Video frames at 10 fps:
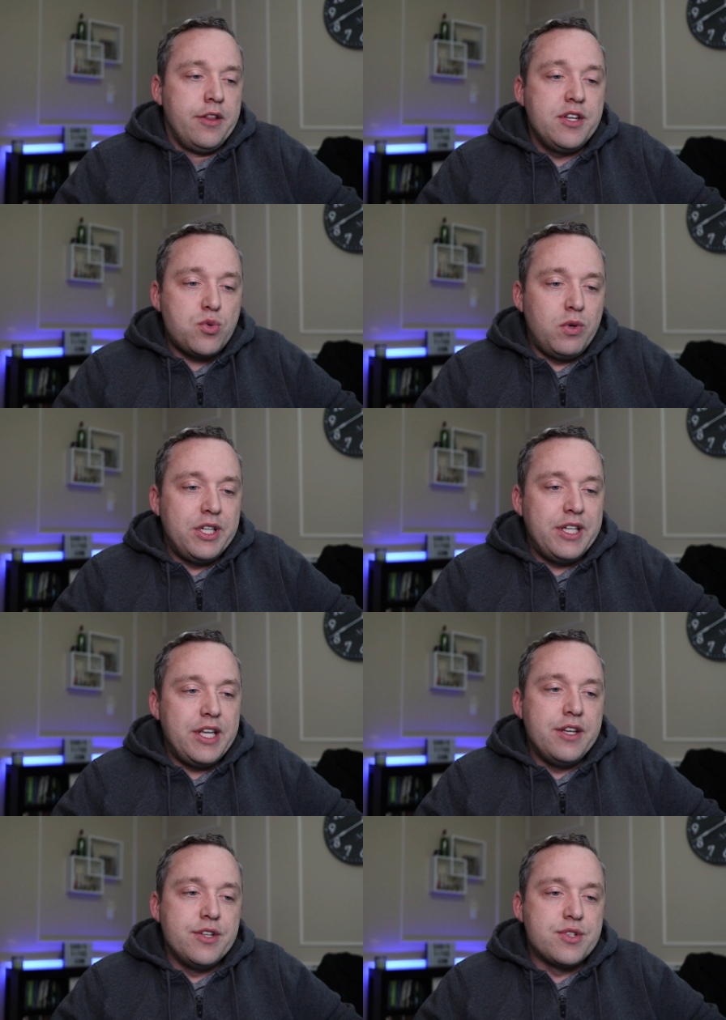This one
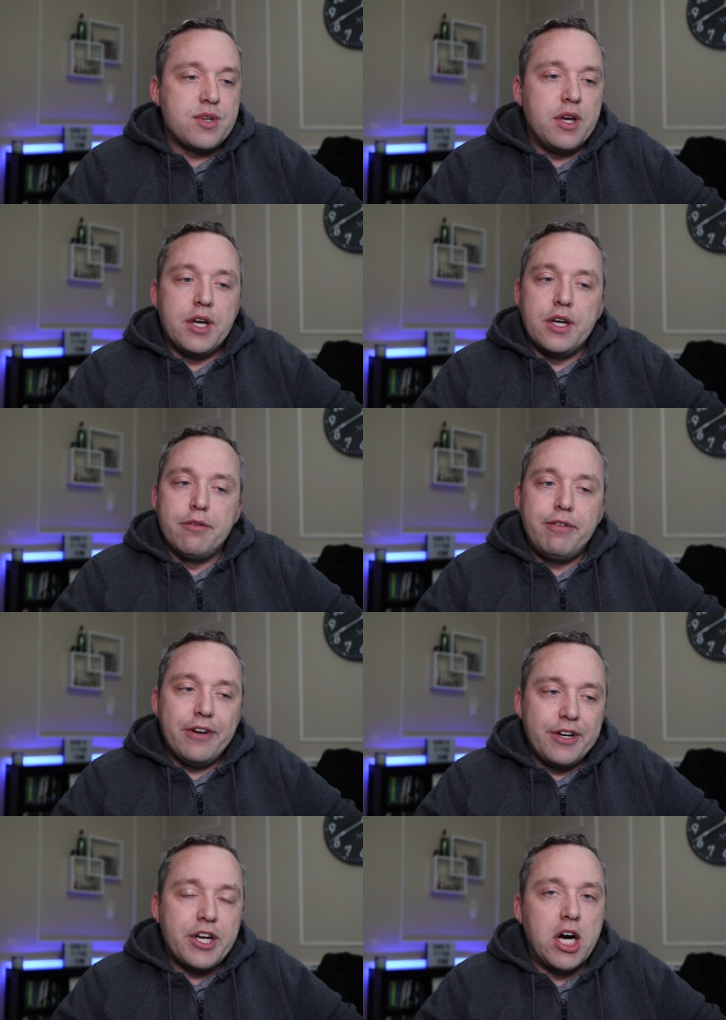is
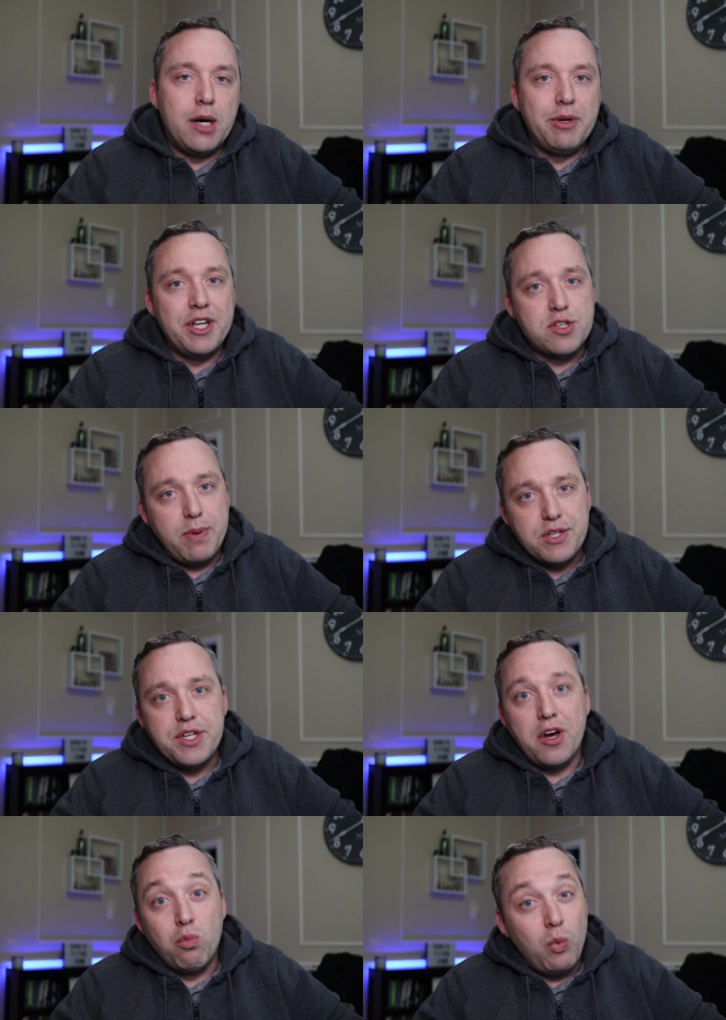very common,
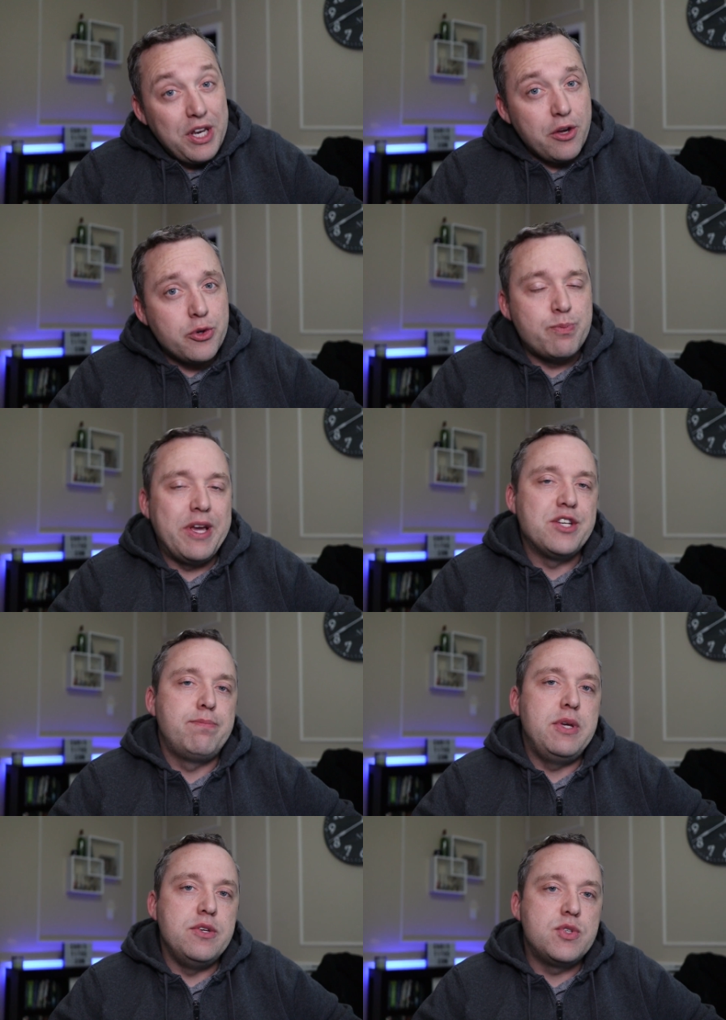especially on
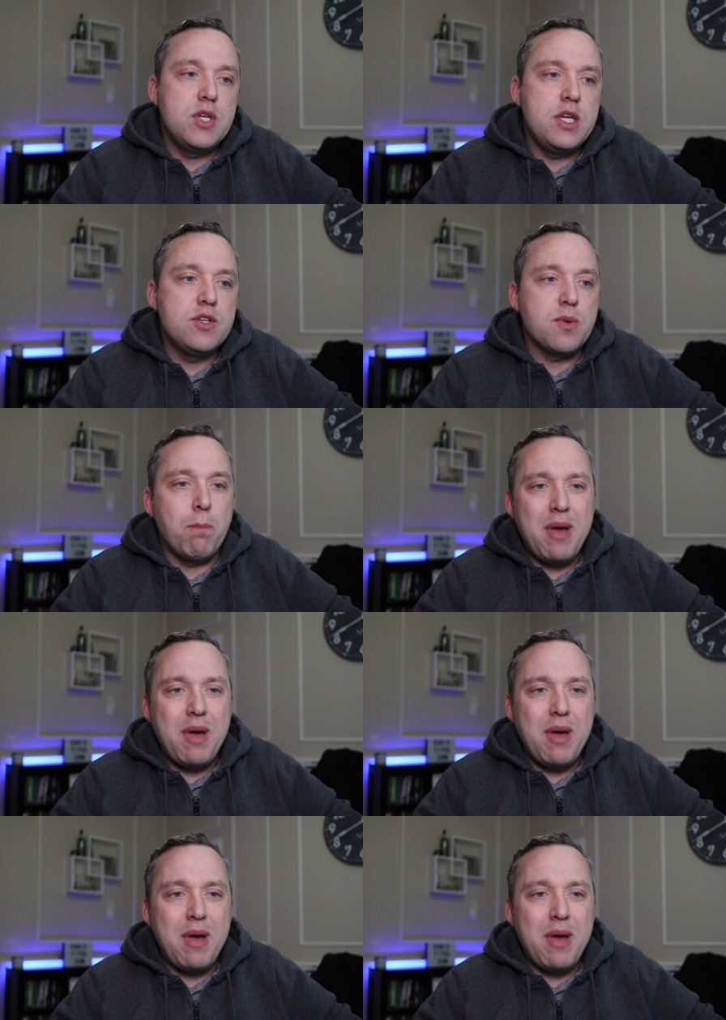Windows-based PCs.